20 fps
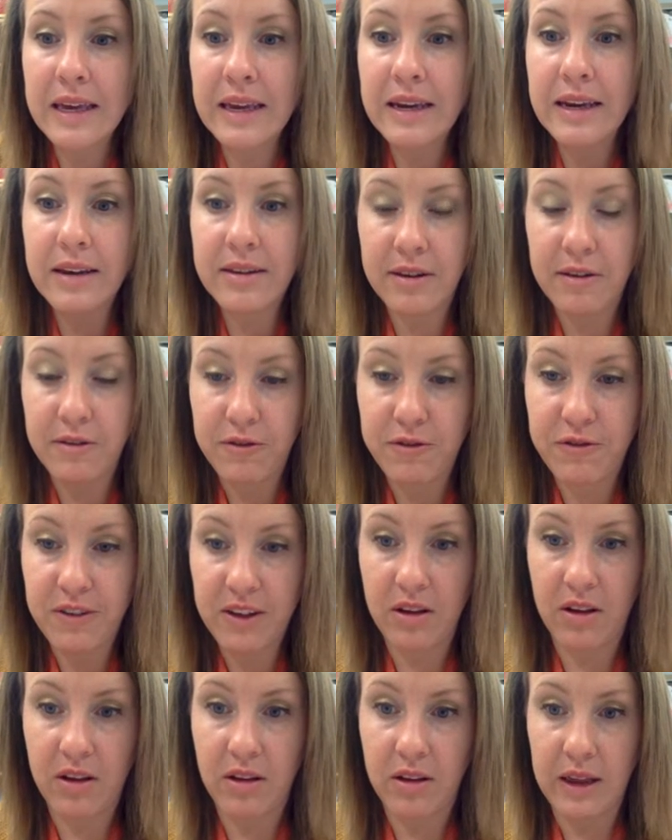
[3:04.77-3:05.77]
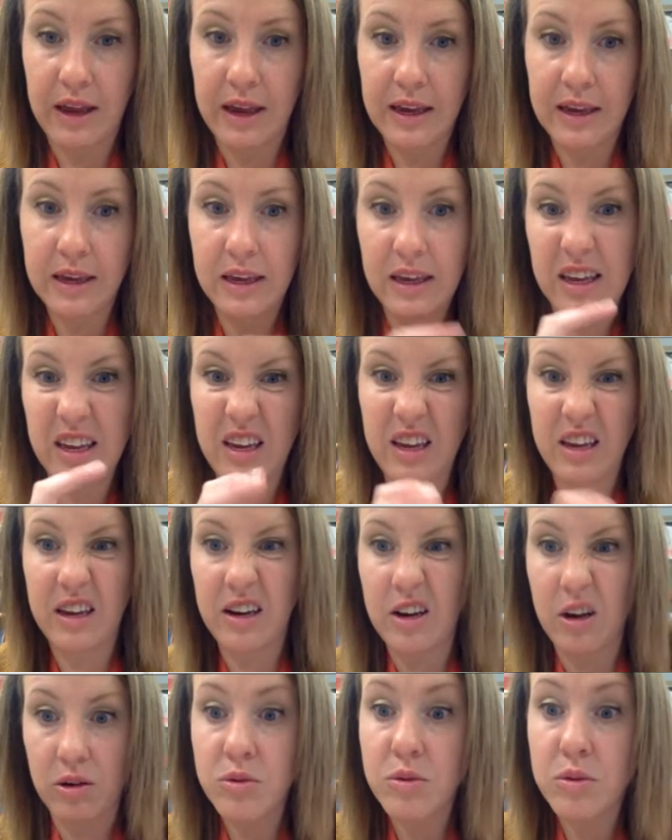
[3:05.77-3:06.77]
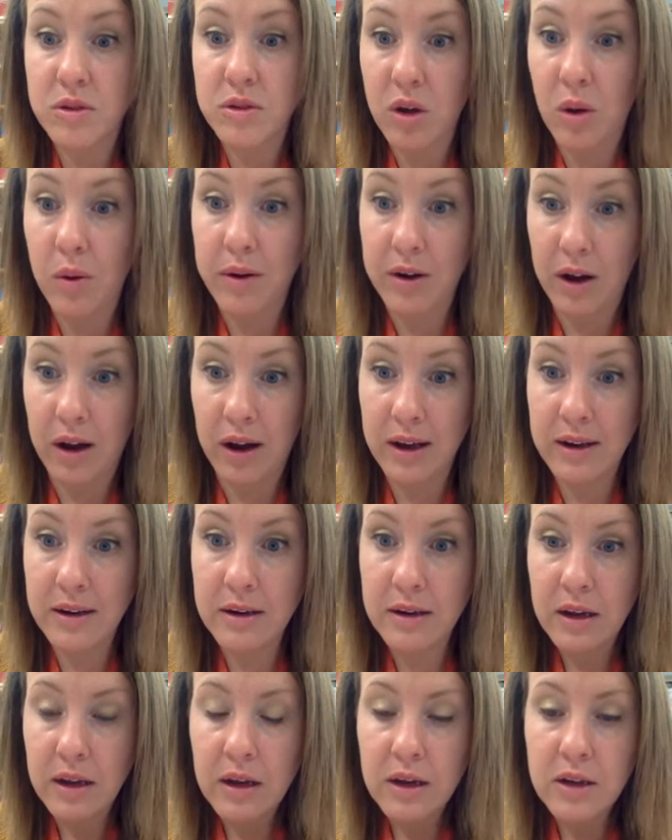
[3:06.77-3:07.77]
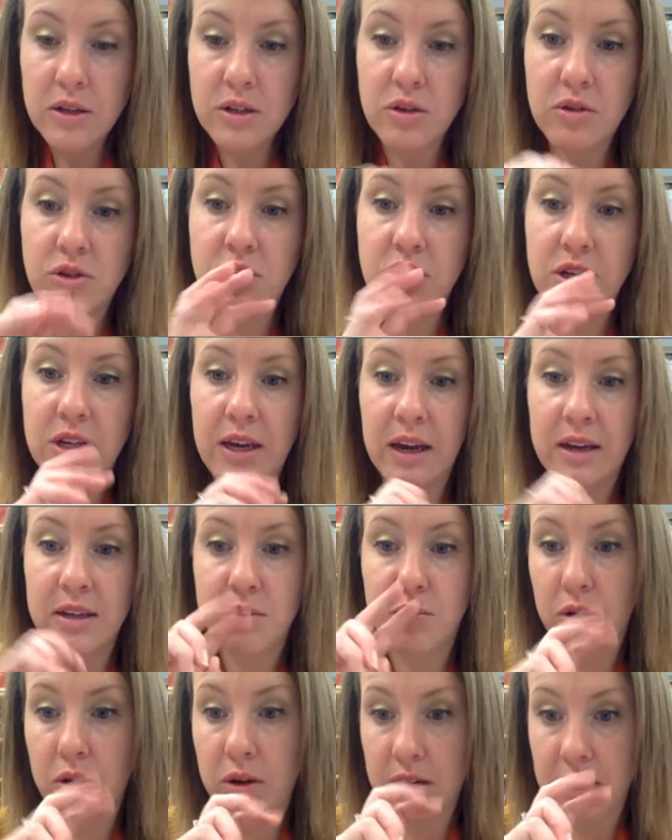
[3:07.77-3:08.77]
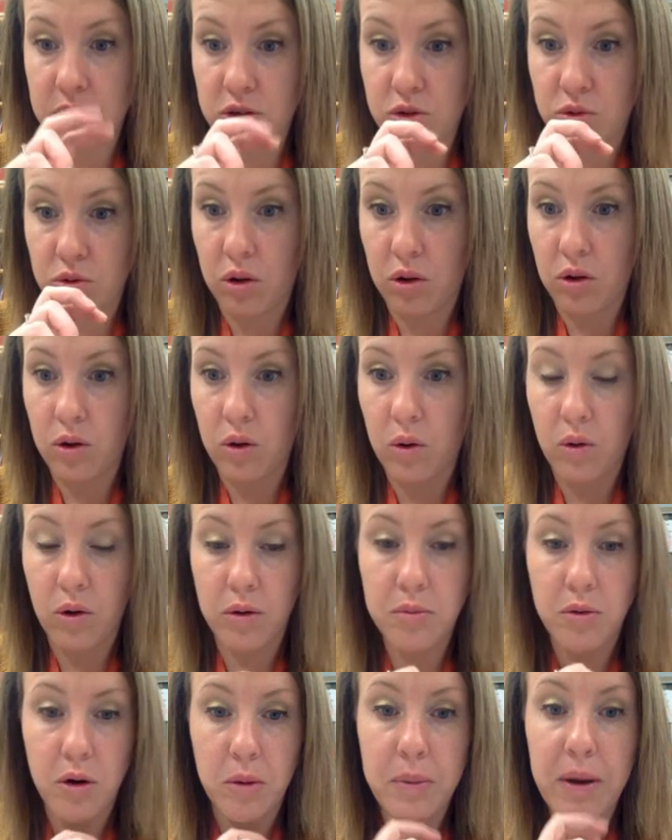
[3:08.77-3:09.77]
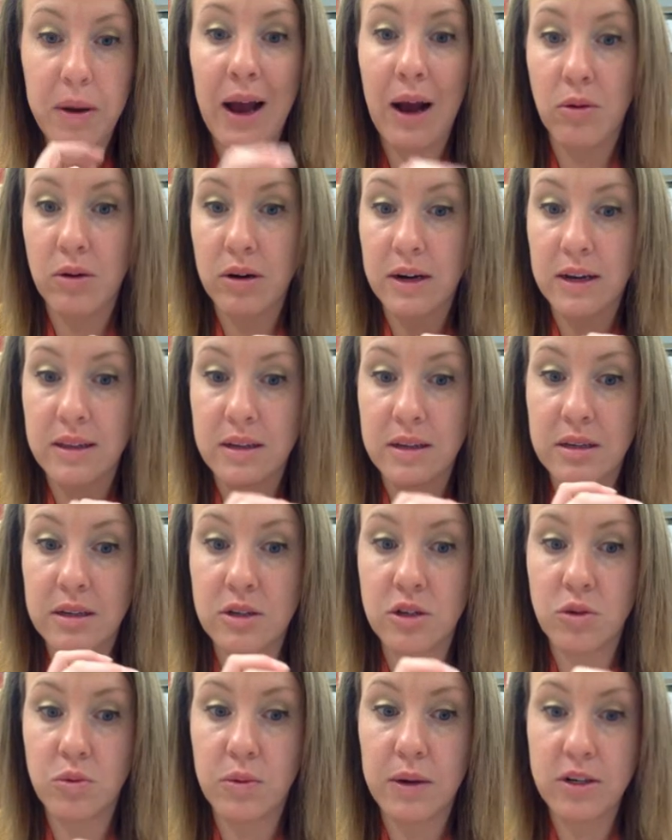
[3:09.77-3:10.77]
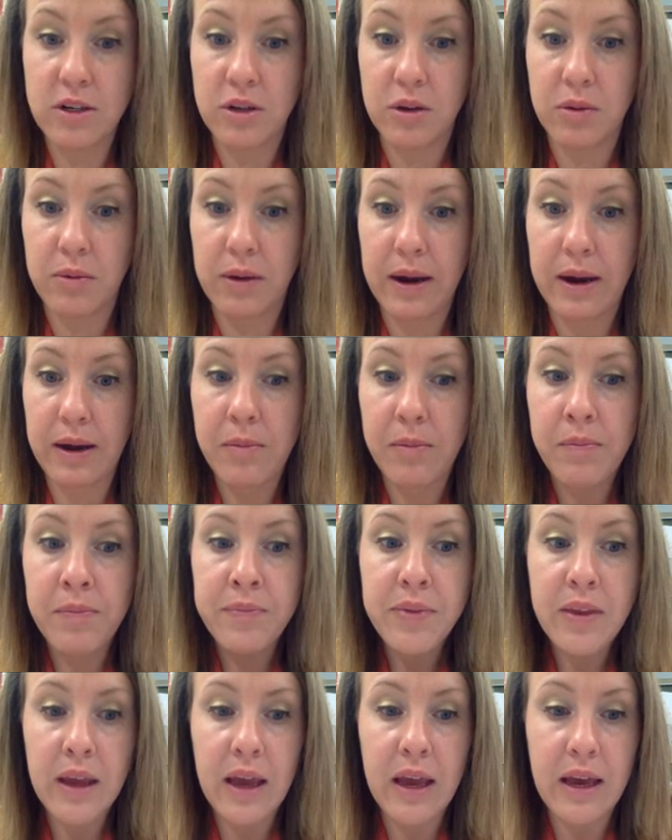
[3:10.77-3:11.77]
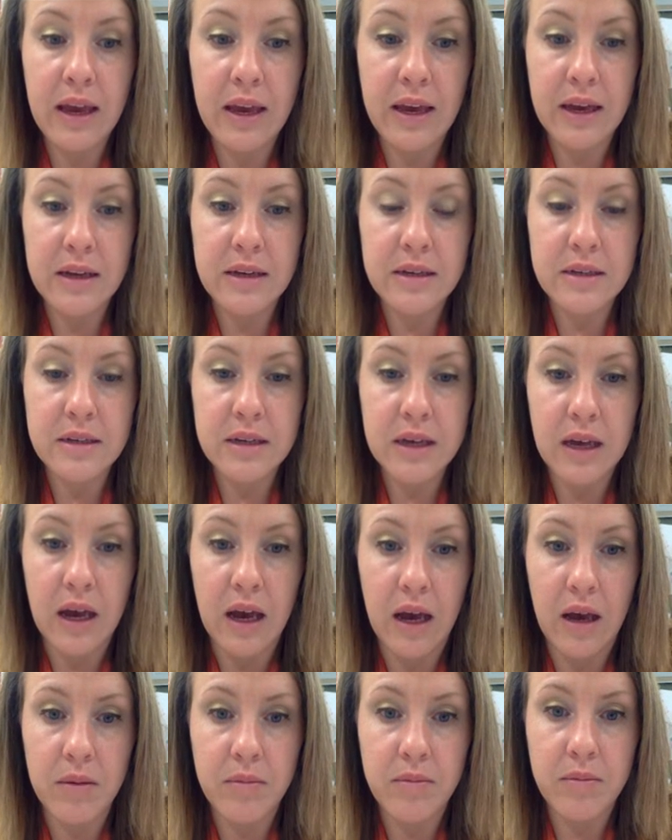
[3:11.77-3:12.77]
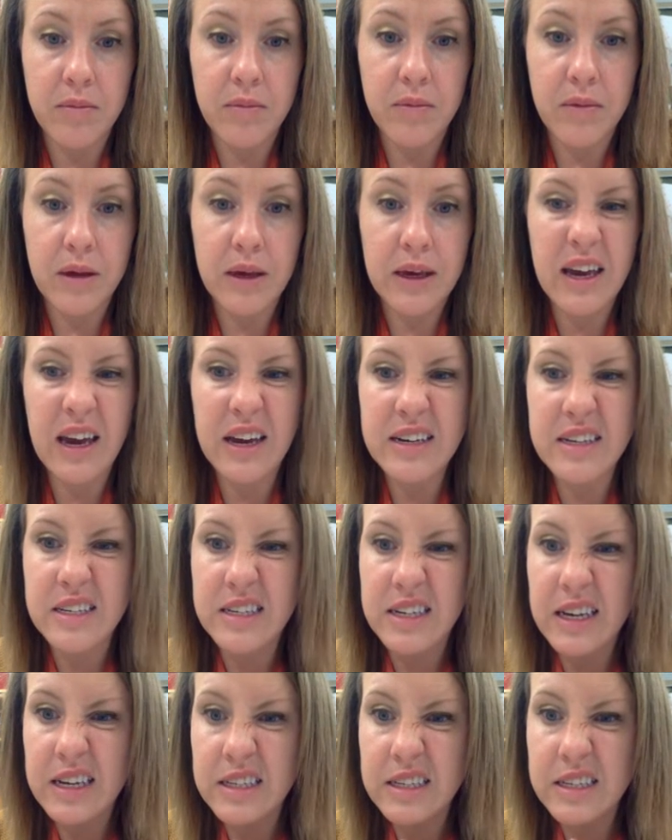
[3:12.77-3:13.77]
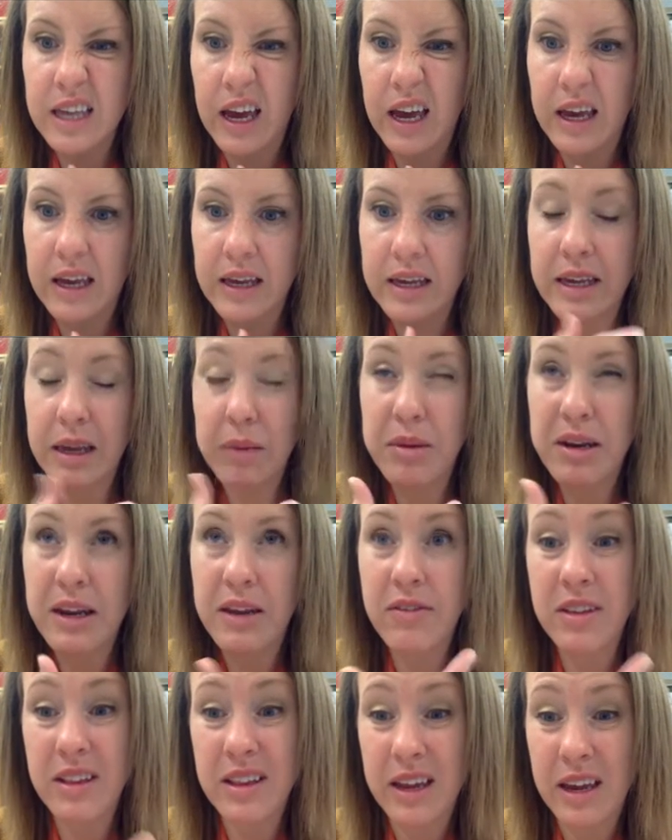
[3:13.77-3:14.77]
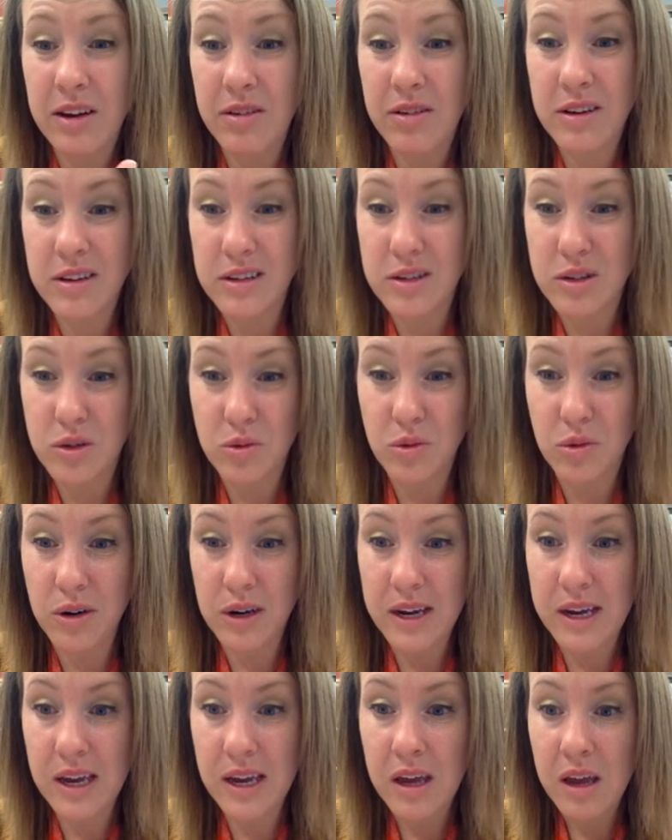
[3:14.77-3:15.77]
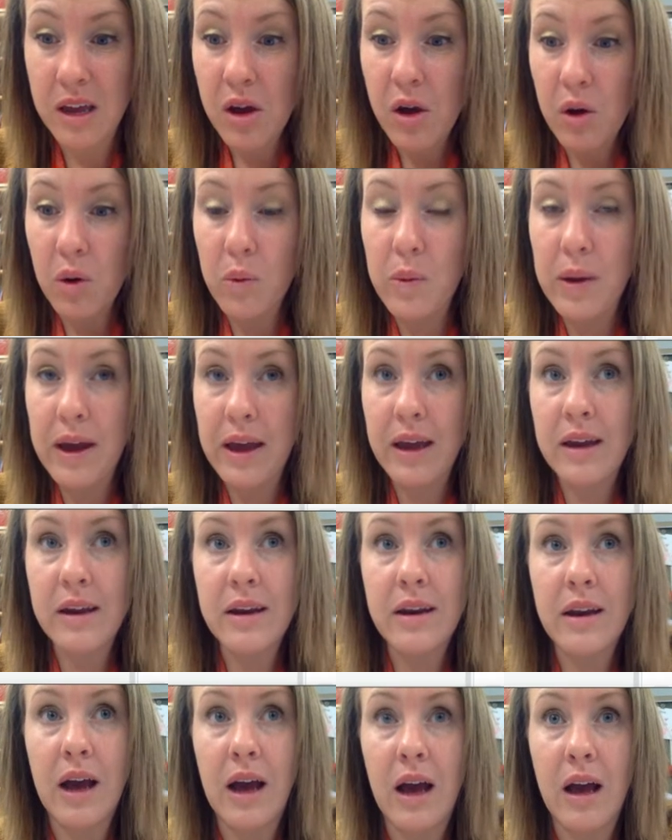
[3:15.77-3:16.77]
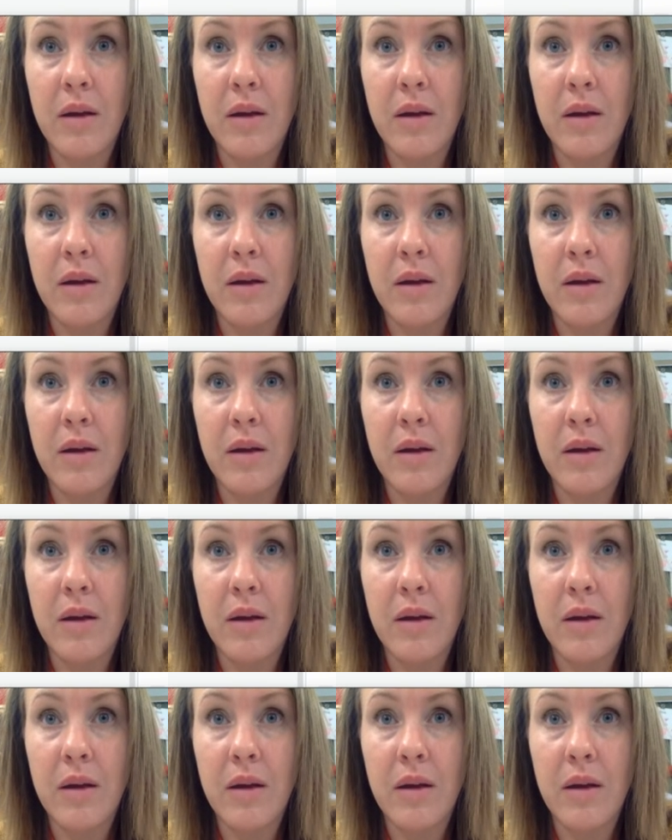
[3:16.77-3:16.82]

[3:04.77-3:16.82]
doesn't feel like he knows what's going on, so she has more control or more power in this situation, right? And it kind of stinks that, even later in the story when